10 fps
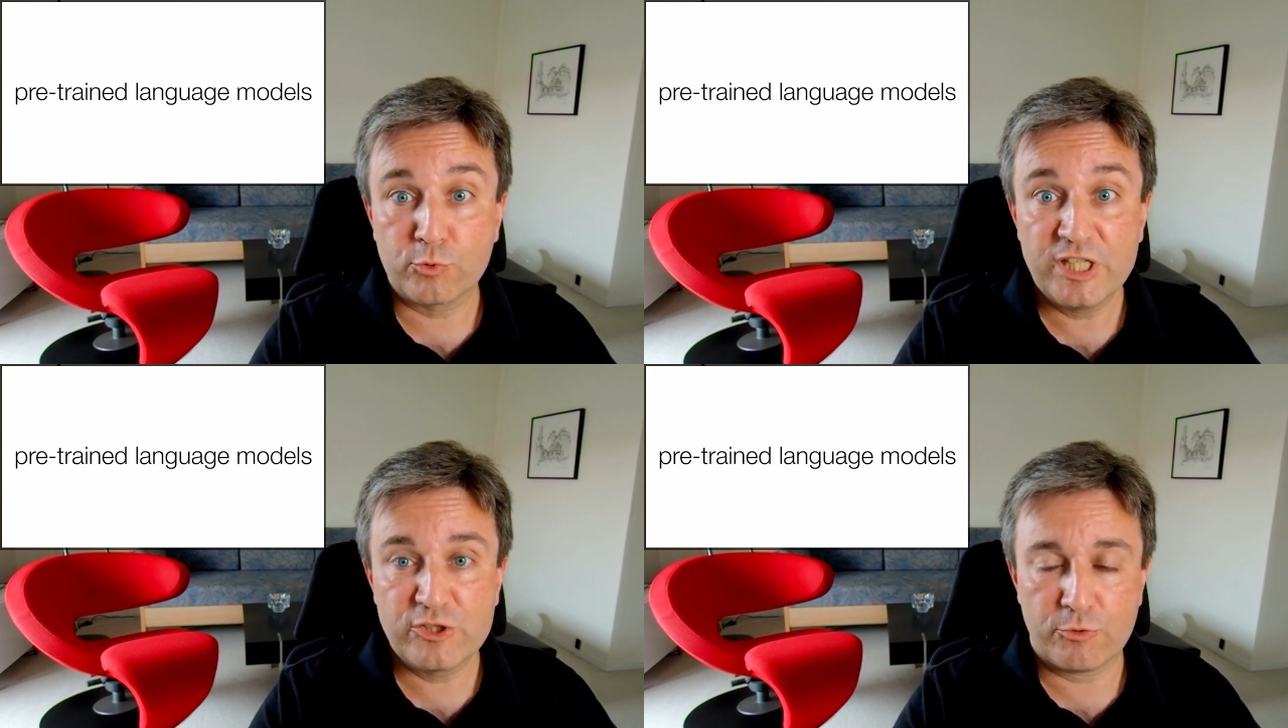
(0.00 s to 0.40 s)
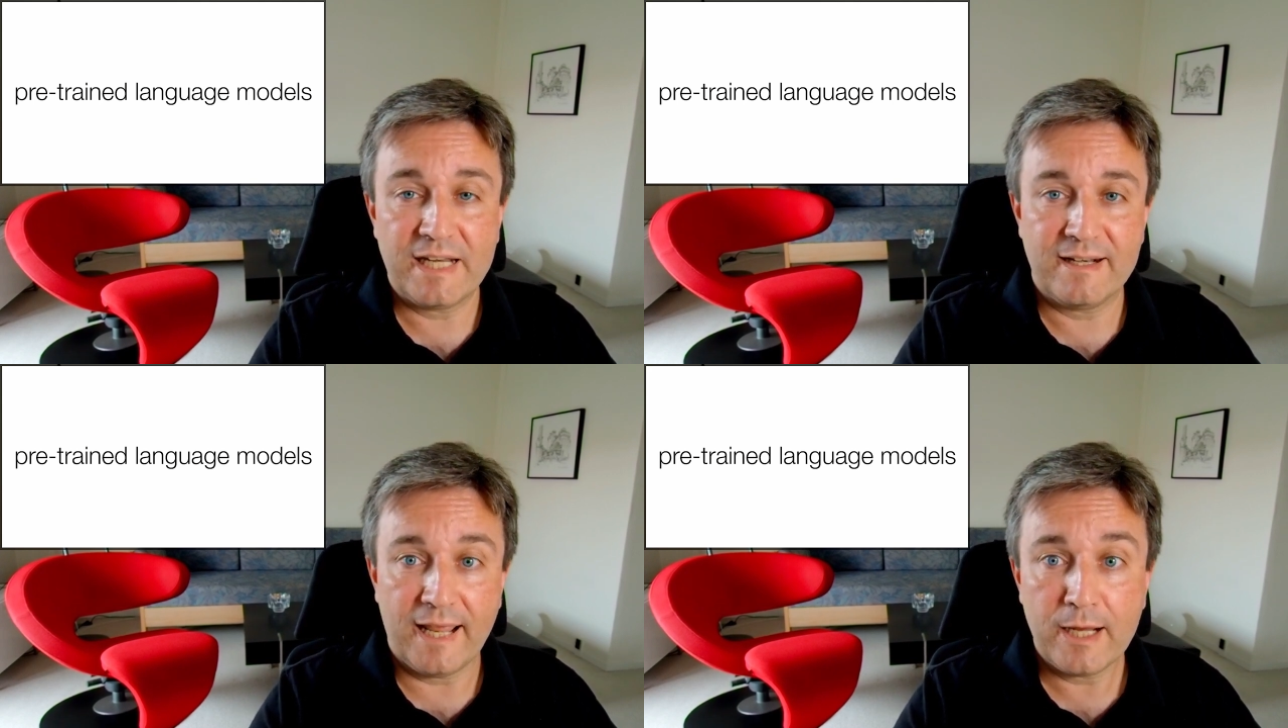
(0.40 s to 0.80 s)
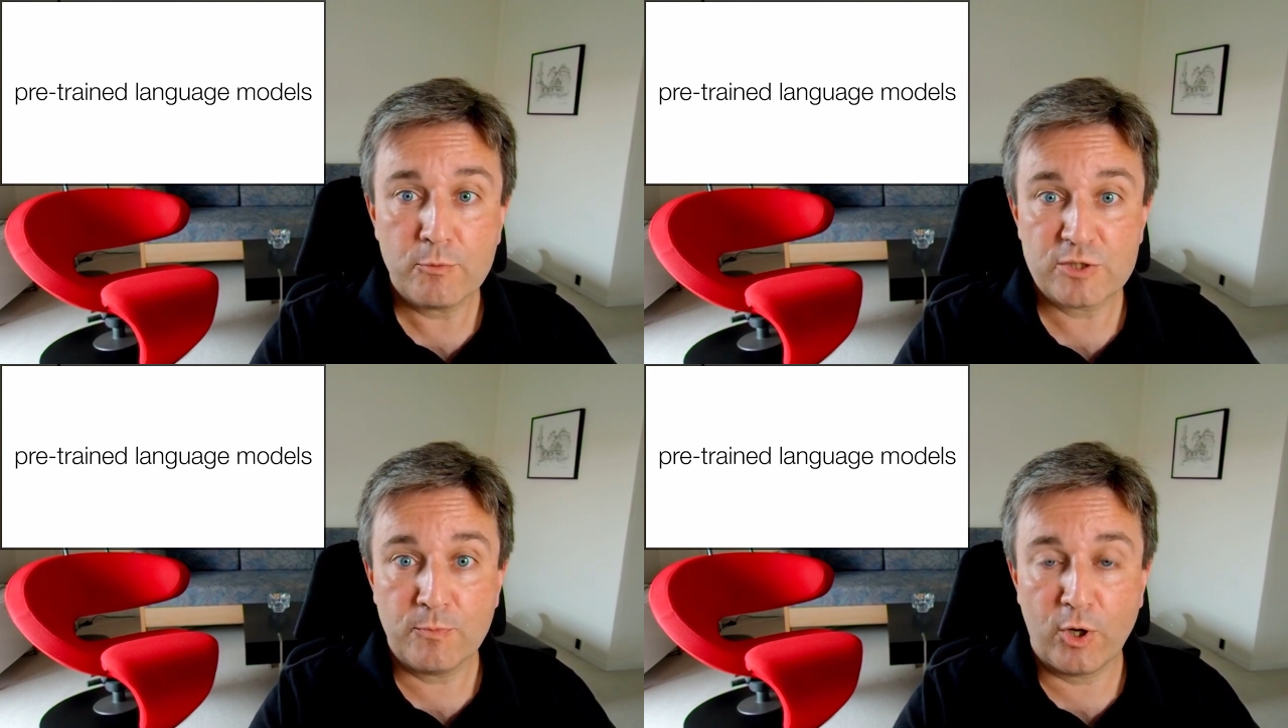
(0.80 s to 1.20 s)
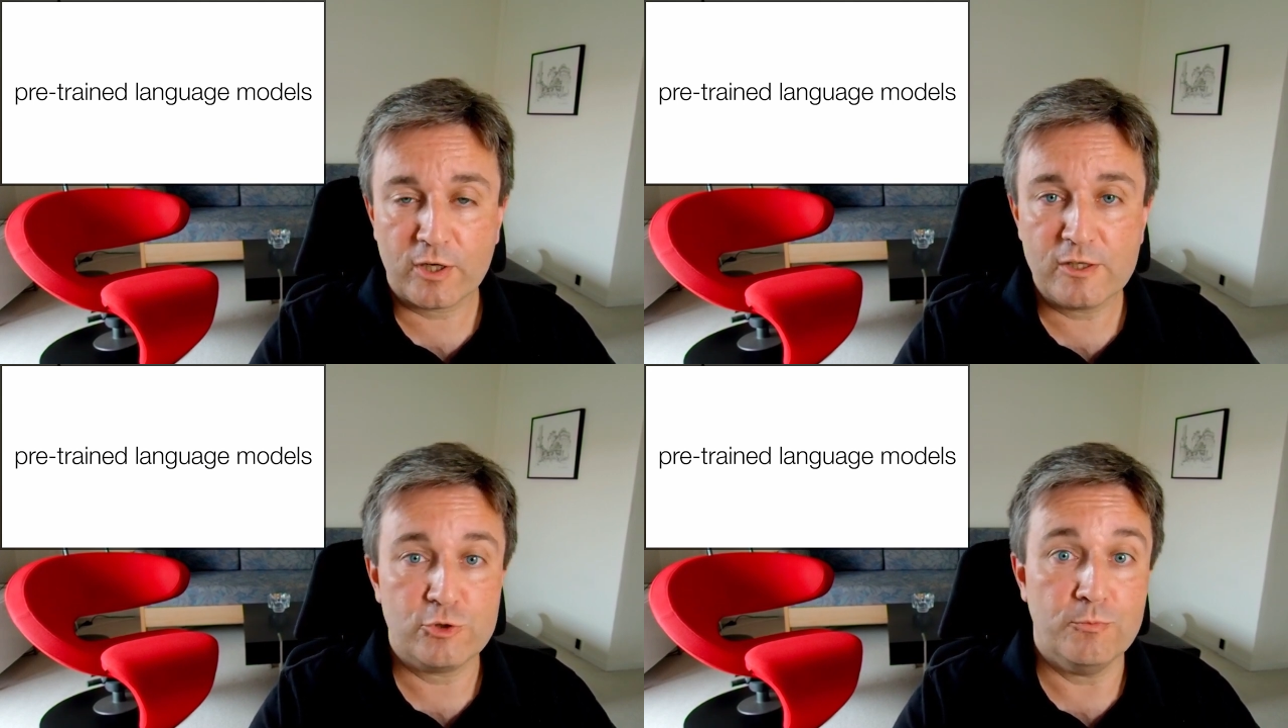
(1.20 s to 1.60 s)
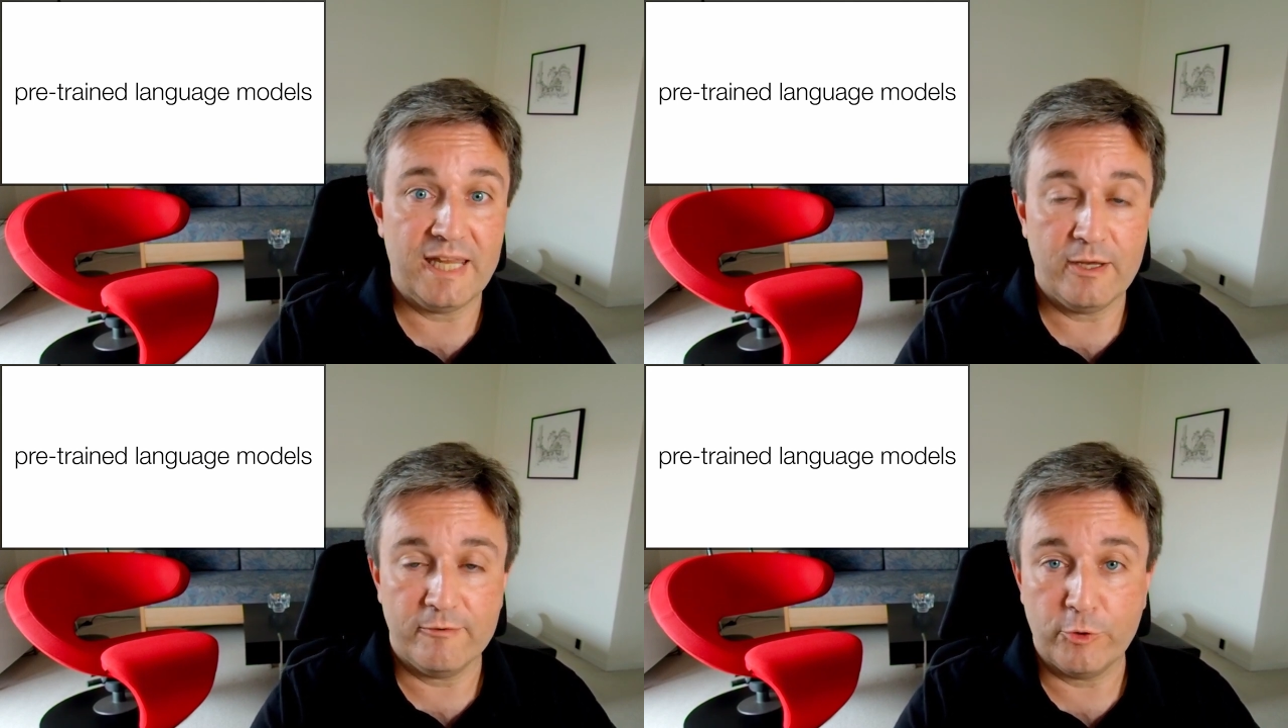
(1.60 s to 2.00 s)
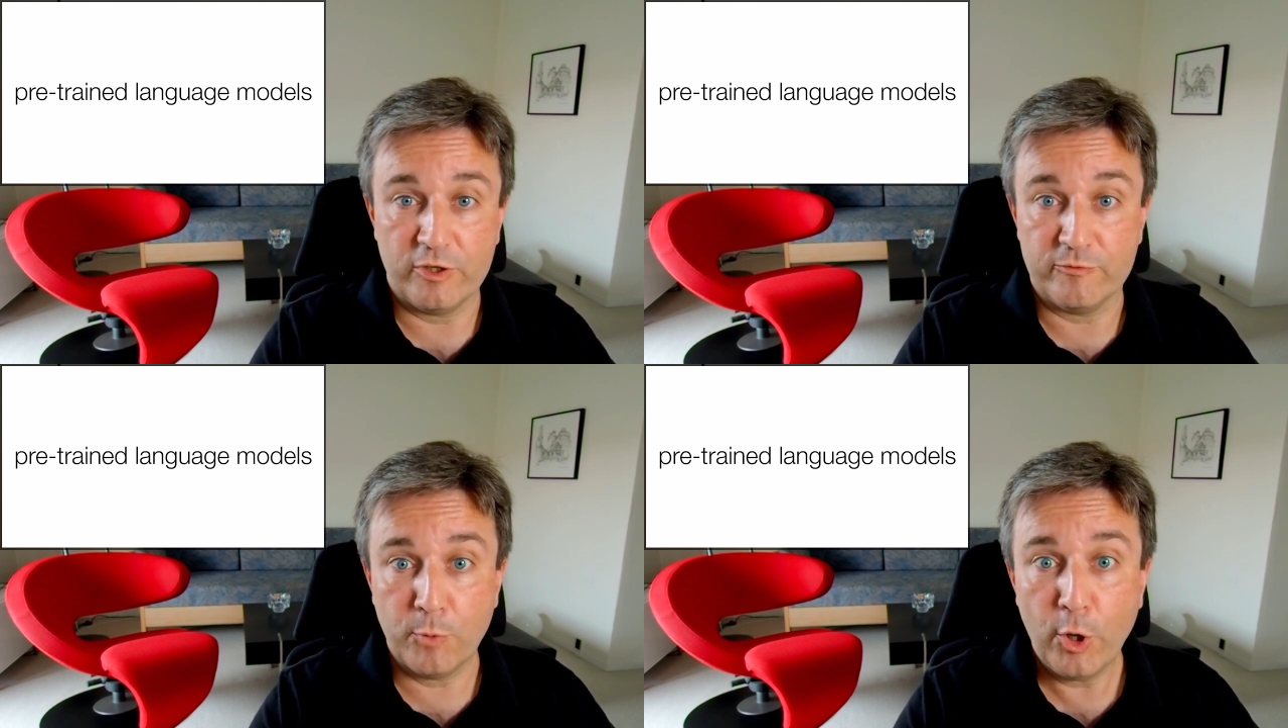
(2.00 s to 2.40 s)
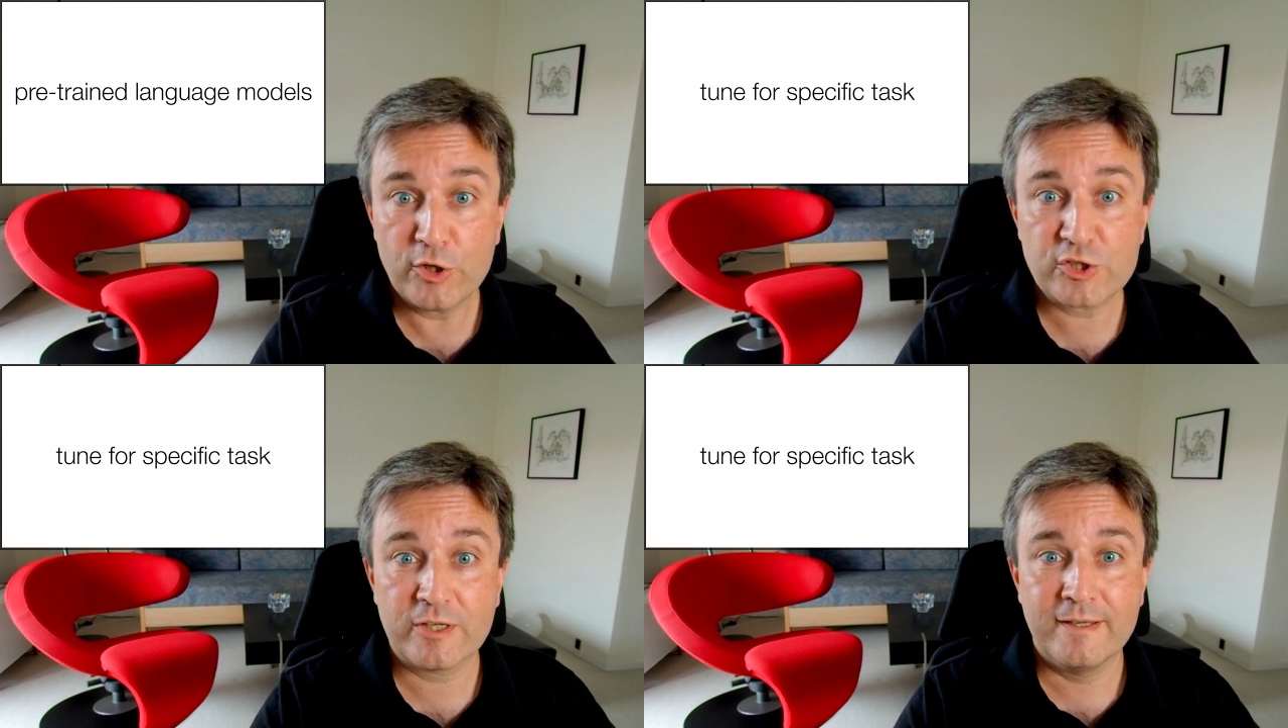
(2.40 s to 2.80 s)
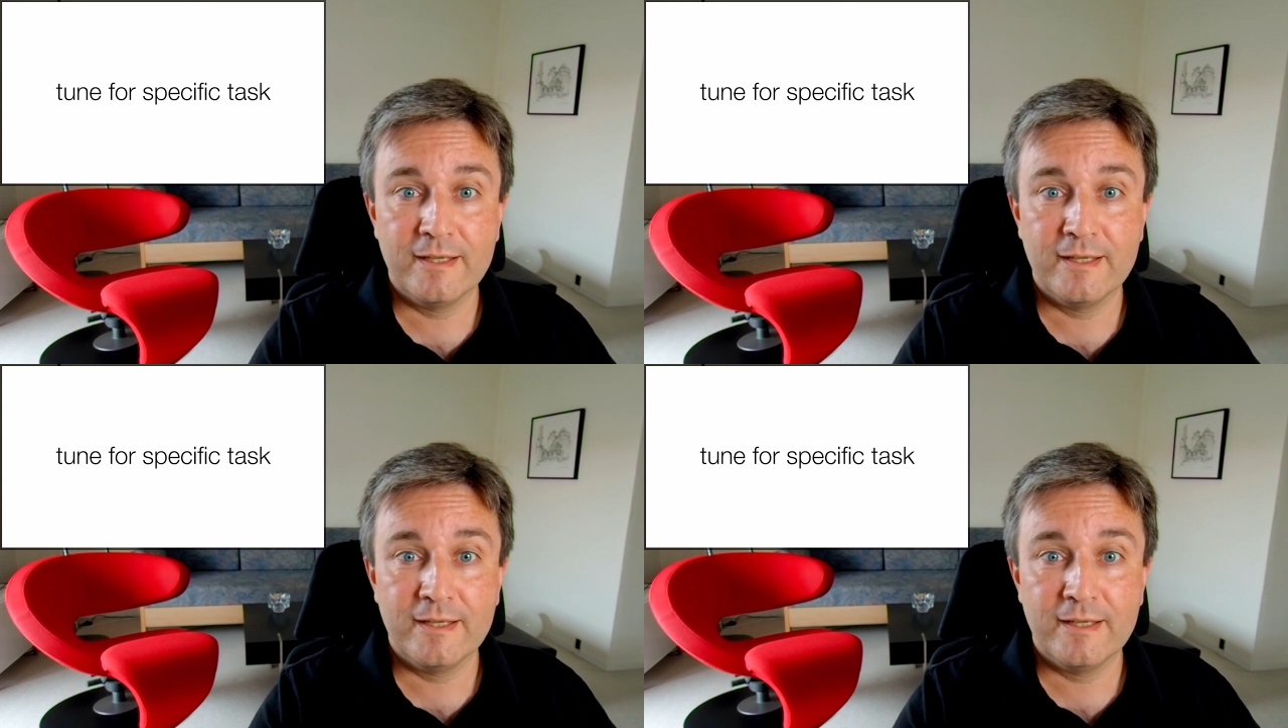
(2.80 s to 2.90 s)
pre-trained language models, you may have heard of BERT,